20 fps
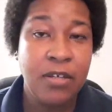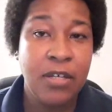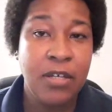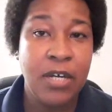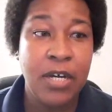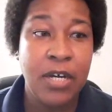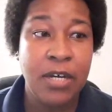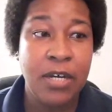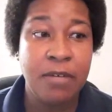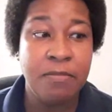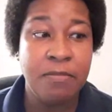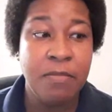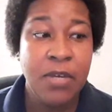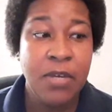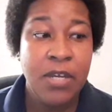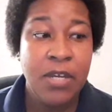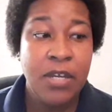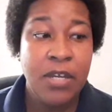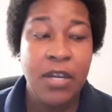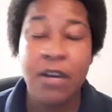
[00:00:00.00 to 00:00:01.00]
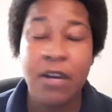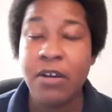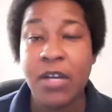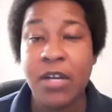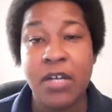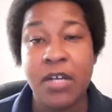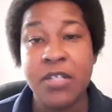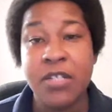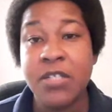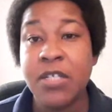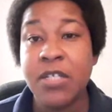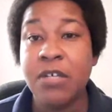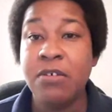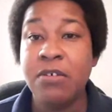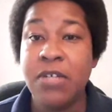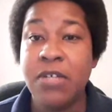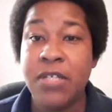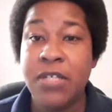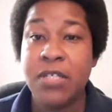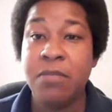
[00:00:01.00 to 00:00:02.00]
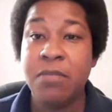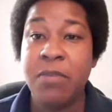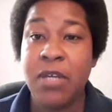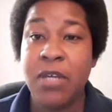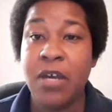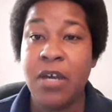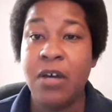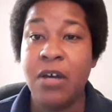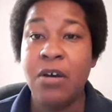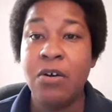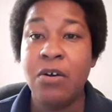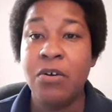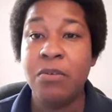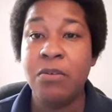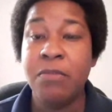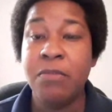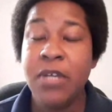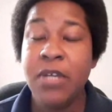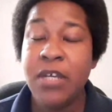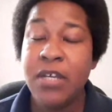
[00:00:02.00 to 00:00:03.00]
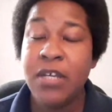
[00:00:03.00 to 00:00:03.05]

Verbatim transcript: Um, Arianna still needs to be at home.